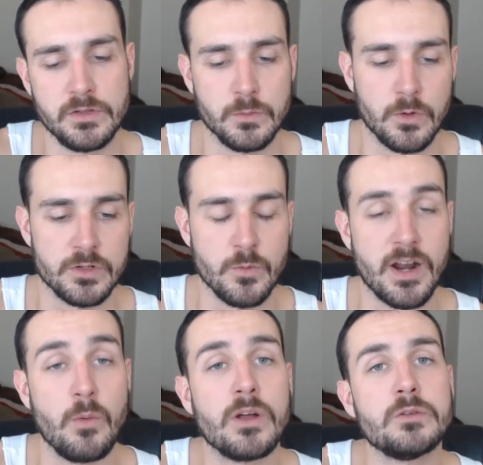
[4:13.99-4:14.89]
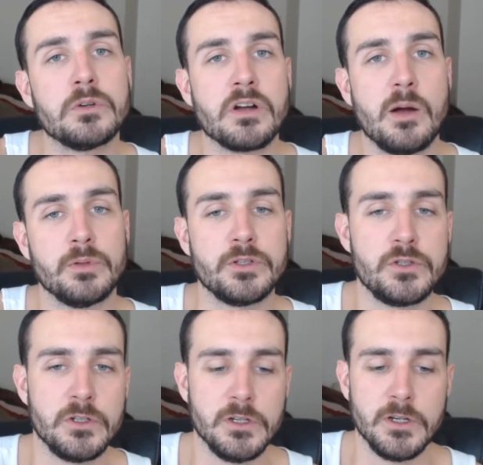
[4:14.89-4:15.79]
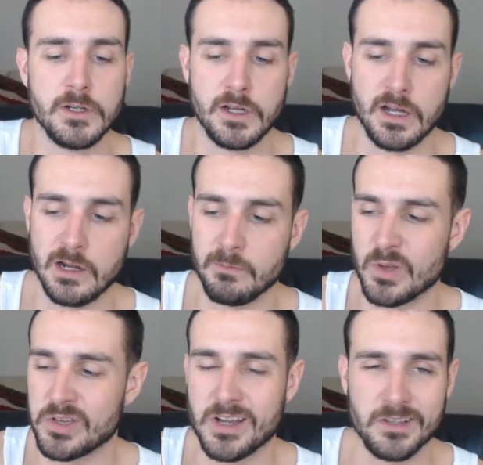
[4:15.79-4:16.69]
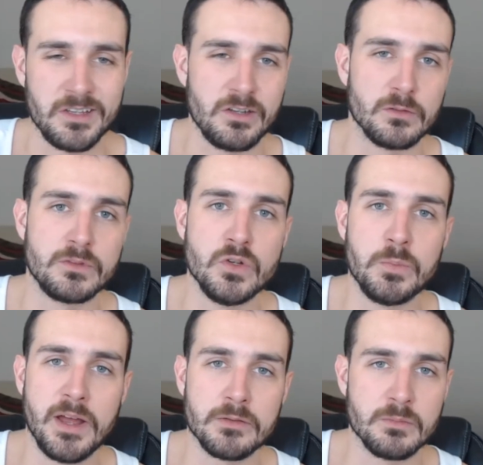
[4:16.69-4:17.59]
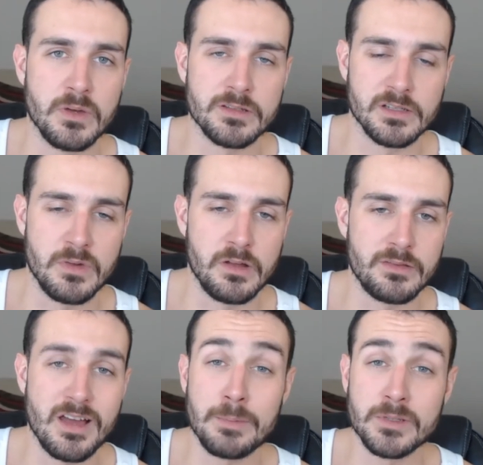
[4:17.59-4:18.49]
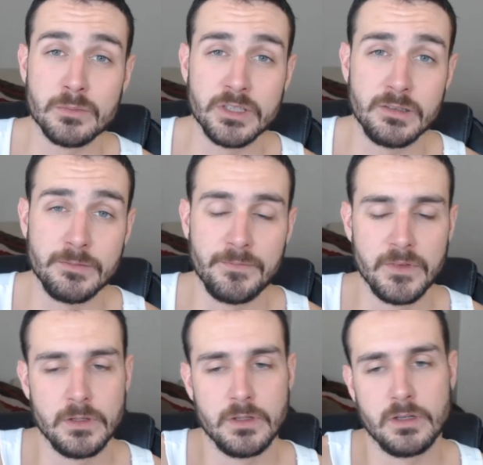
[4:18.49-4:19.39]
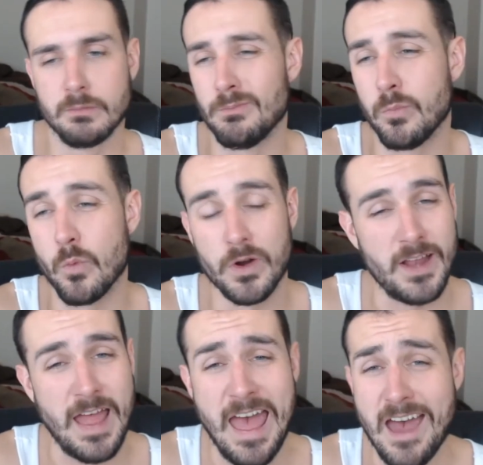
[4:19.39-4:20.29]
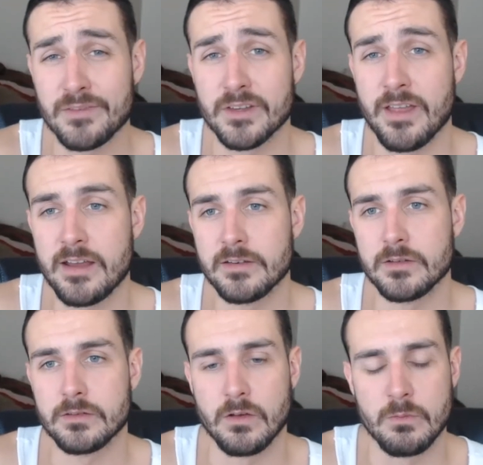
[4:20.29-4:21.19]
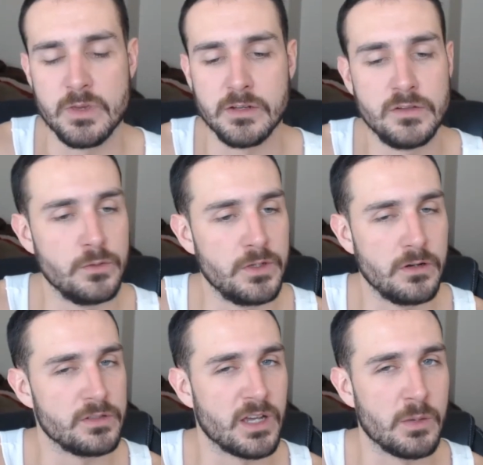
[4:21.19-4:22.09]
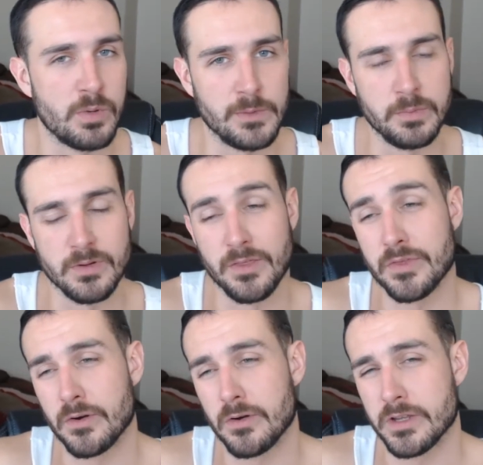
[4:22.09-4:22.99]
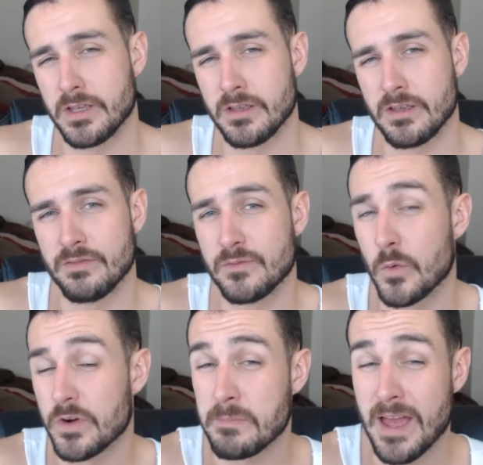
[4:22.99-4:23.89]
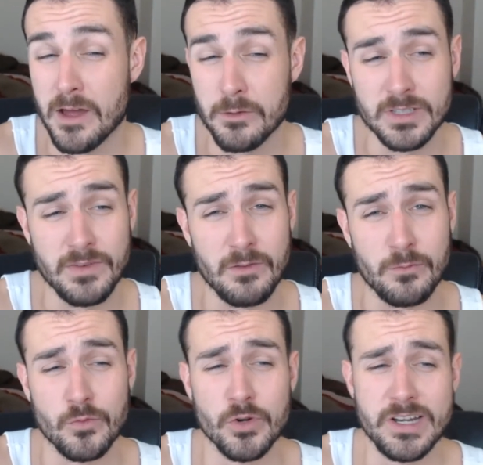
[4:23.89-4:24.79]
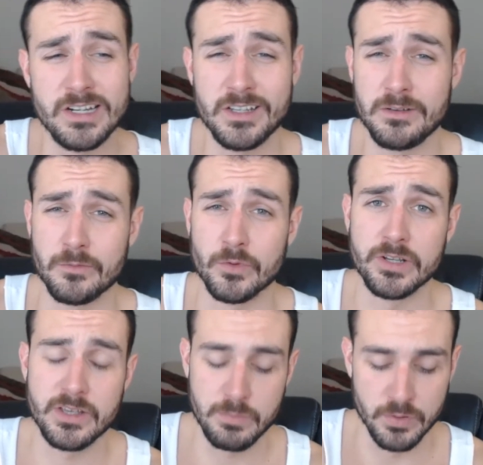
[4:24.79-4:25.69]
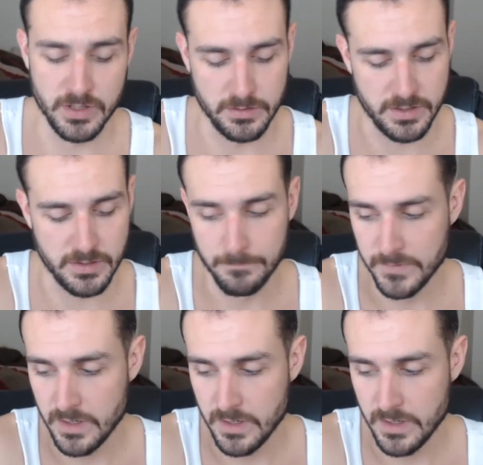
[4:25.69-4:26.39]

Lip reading: towards what I want to accomplish. Looking at like, 2 pounds of muscle a month optimally, 1.5 to that. So I mean, in 2 years, I could probably put on 30, 40 pounds if I really, really put in like